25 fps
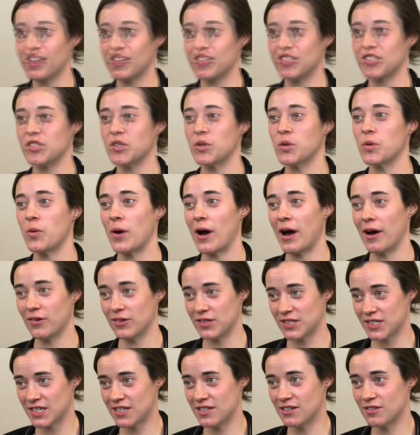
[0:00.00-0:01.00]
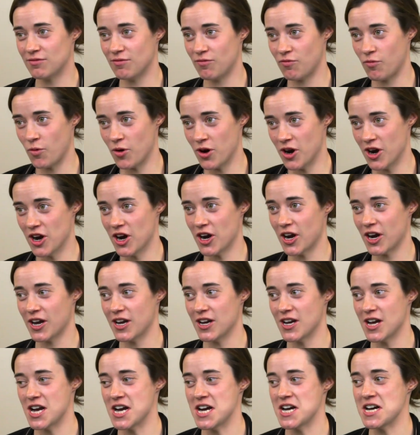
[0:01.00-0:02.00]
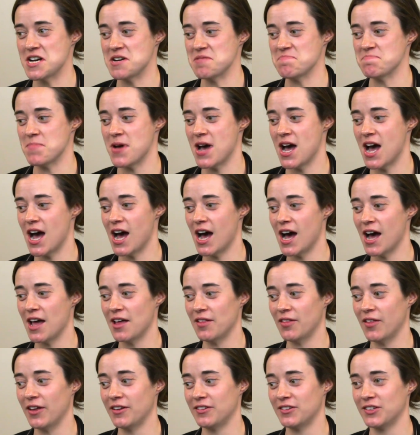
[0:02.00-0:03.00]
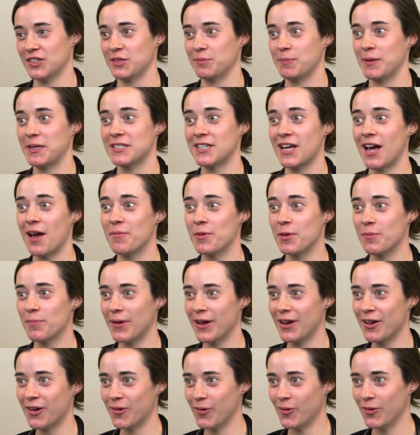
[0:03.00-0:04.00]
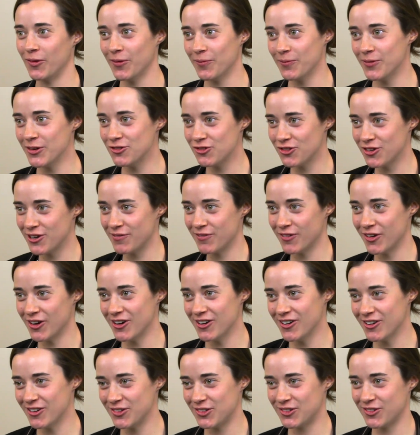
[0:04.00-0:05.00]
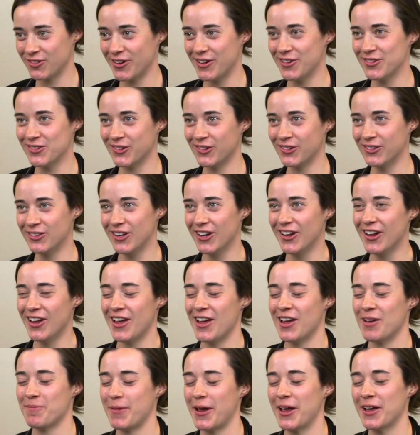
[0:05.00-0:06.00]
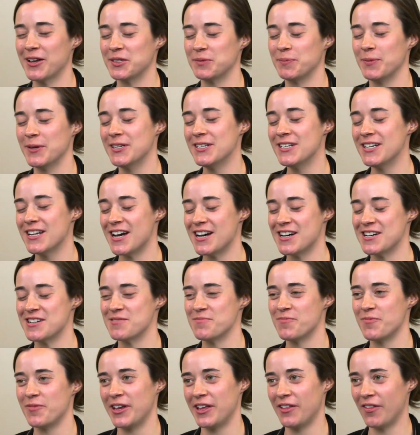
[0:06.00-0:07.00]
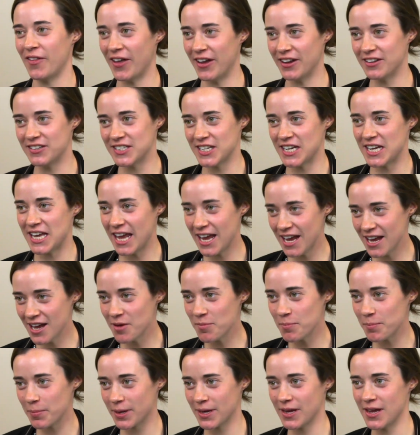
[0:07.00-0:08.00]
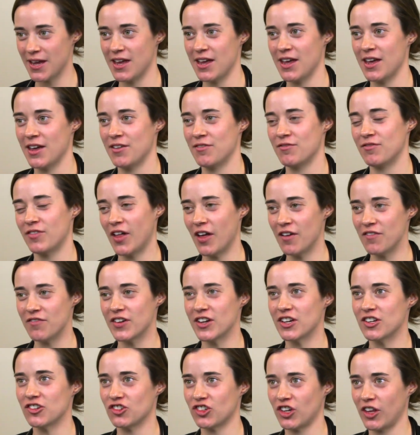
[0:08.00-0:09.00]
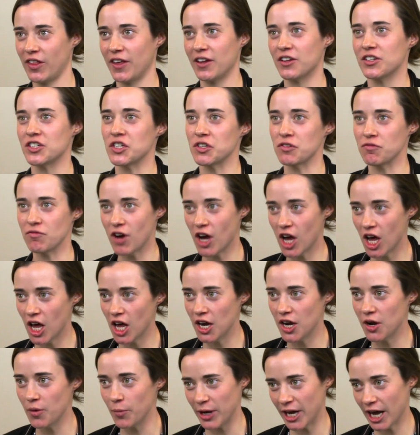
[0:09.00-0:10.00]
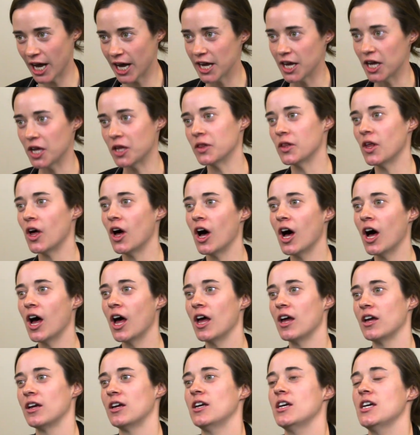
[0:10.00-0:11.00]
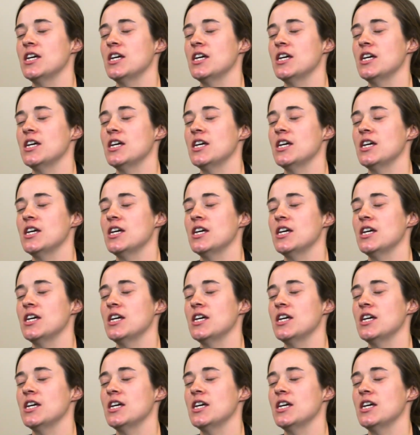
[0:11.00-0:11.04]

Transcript: So outside of work, um, I like to spend time with my golden retriever, who's three years old, and my husband. Um, we like to camp and fly fish. I like to run. We hike a lot.